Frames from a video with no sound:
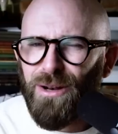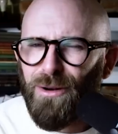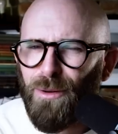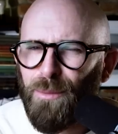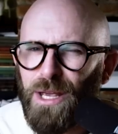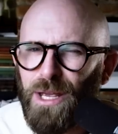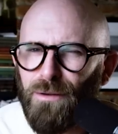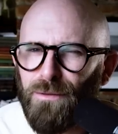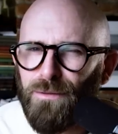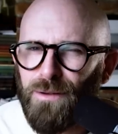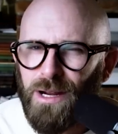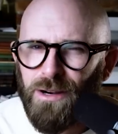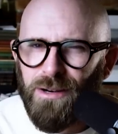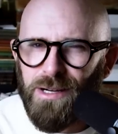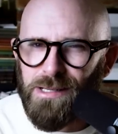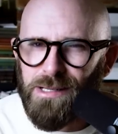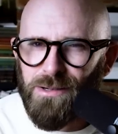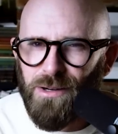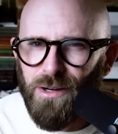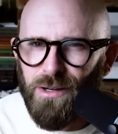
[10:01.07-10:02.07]
it'll be a
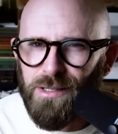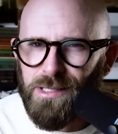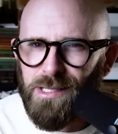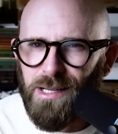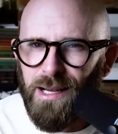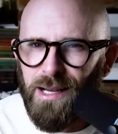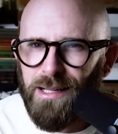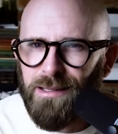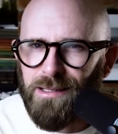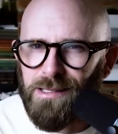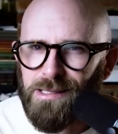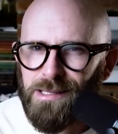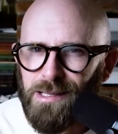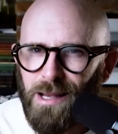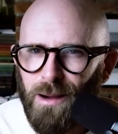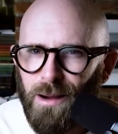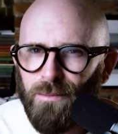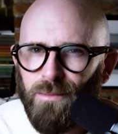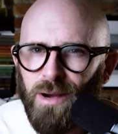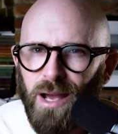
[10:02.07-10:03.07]
very strong sign that
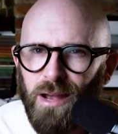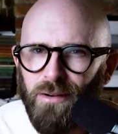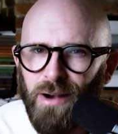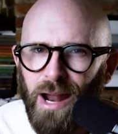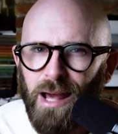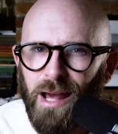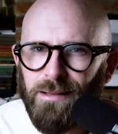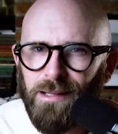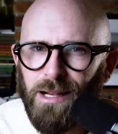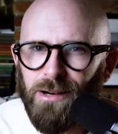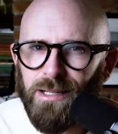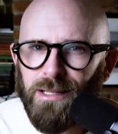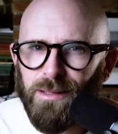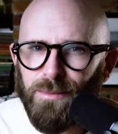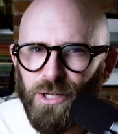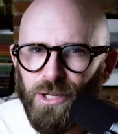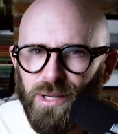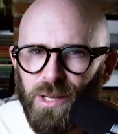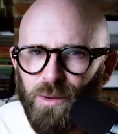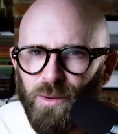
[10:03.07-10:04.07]
somewhere out there in the
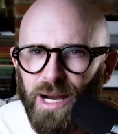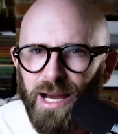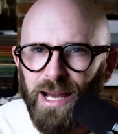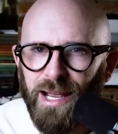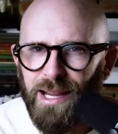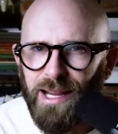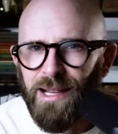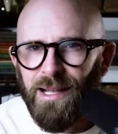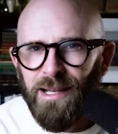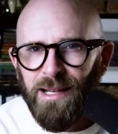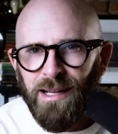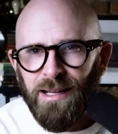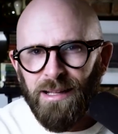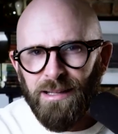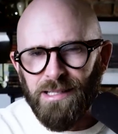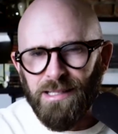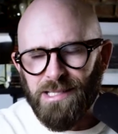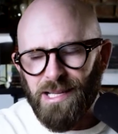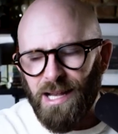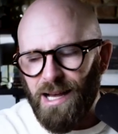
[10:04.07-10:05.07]
Milky Way,
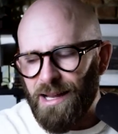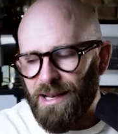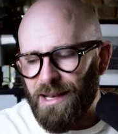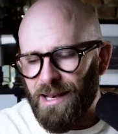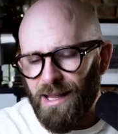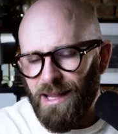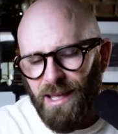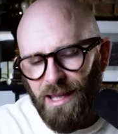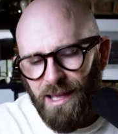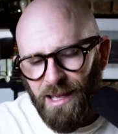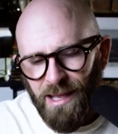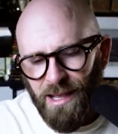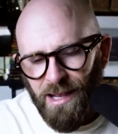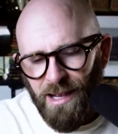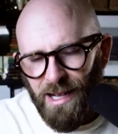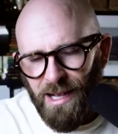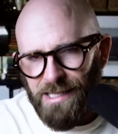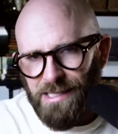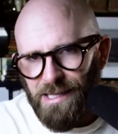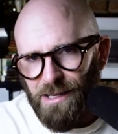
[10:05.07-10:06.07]
the Sun
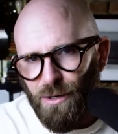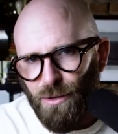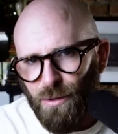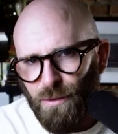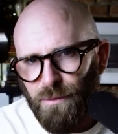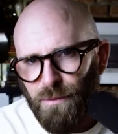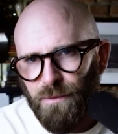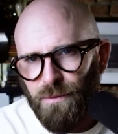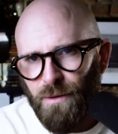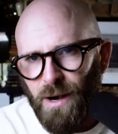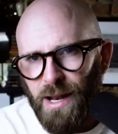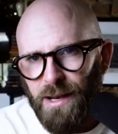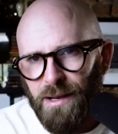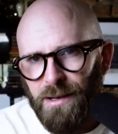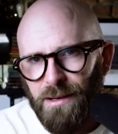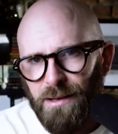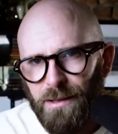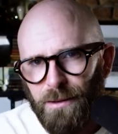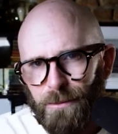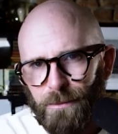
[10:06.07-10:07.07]
has an old friend.